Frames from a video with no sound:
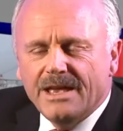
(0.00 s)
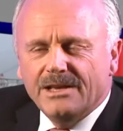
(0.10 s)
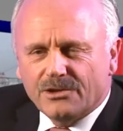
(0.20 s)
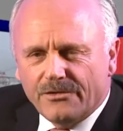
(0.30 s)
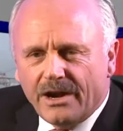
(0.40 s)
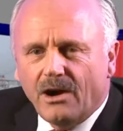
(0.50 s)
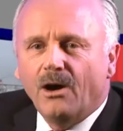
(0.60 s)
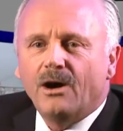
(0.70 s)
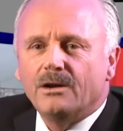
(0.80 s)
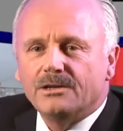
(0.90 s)
So there
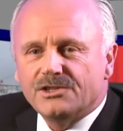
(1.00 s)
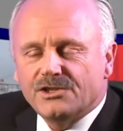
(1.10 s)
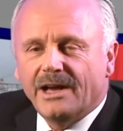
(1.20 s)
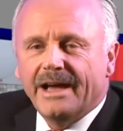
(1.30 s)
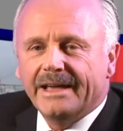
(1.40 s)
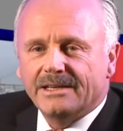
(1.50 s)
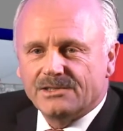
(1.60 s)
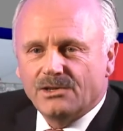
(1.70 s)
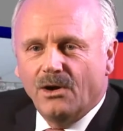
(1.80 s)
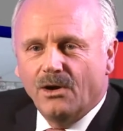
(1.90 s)
are
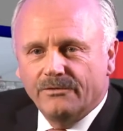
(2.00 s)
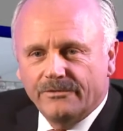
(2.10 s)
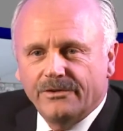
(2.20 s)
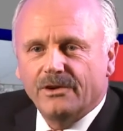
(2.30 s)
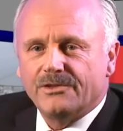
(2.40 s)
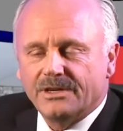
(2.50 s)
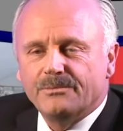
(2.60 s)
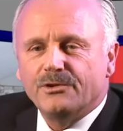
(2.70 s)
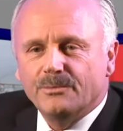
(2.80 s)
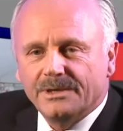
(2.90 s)
signs of further
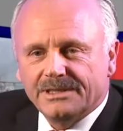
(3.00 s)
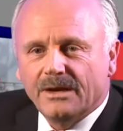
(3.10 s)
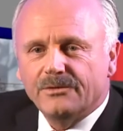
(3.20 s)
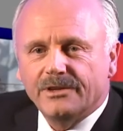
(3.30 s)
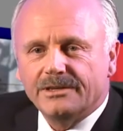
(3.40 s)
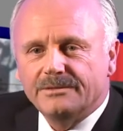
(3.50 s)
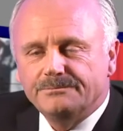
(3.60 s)
improvement out there.